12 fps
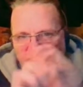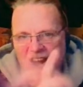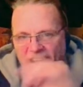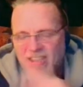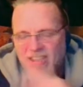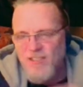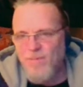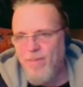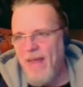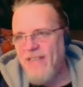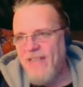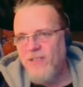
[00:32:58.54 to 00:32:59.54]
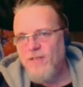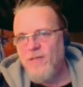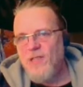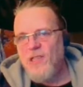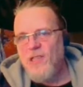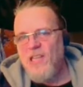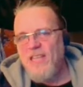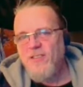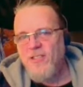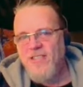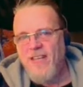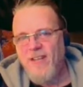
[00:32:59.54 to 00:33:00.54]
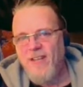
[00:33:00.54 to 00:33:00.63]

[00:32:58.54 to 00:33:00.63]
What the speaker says: This badger lunges at our